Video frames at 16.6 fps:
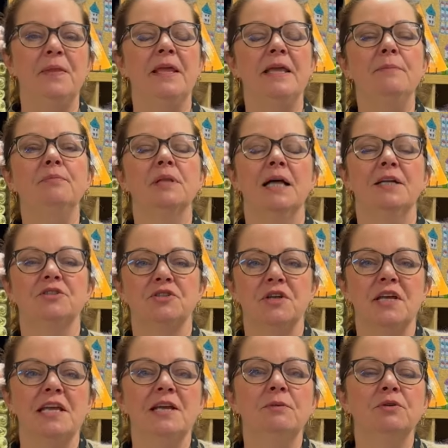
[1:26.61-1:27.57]
he pledged
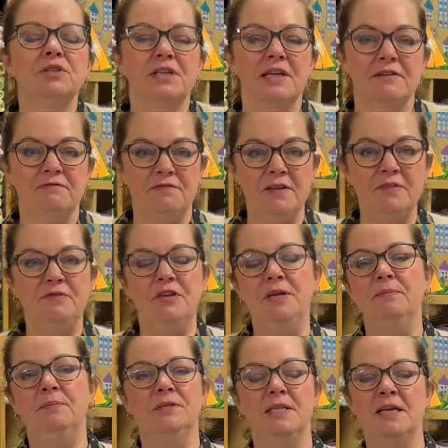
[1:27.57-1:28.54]
that he would give
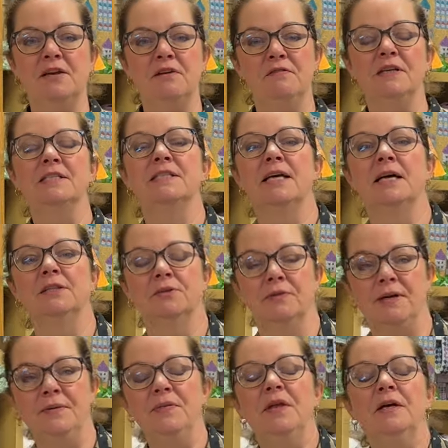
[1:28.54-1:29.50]
15% of his
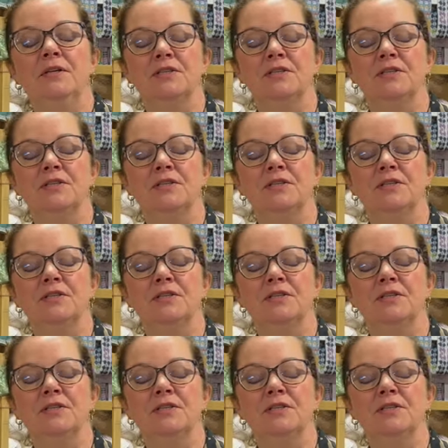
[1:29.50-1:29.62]
salary